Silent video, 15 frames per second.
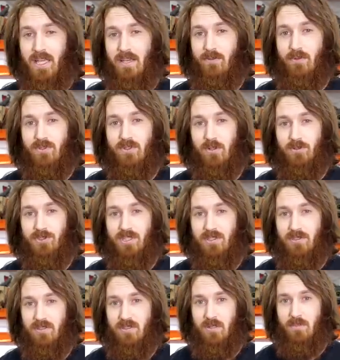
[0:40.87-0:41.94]
Even with social
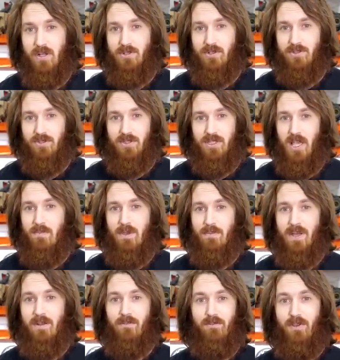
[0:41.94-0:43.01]
distancing measures, gaming
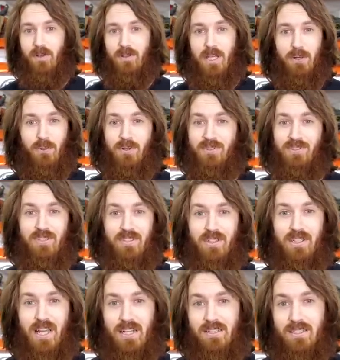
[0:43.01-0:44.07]
made it feel like we were still
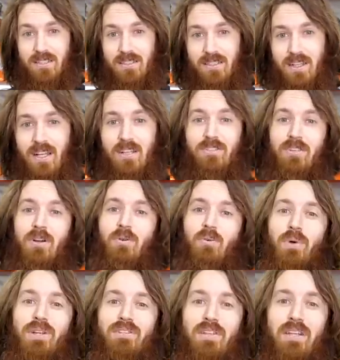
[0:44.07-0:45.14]
connected. So
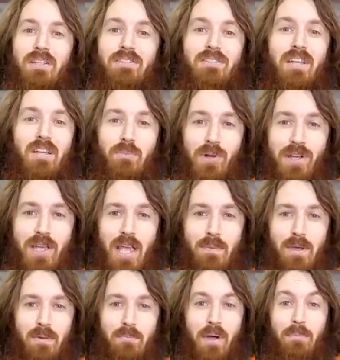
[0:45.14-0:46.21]
we decided to celebrate
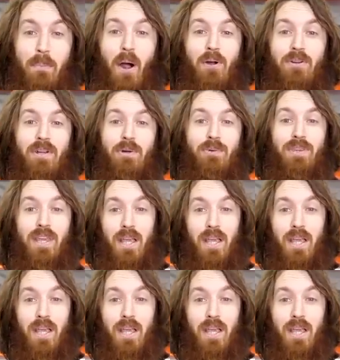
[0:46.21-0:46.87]
gaming by partnering with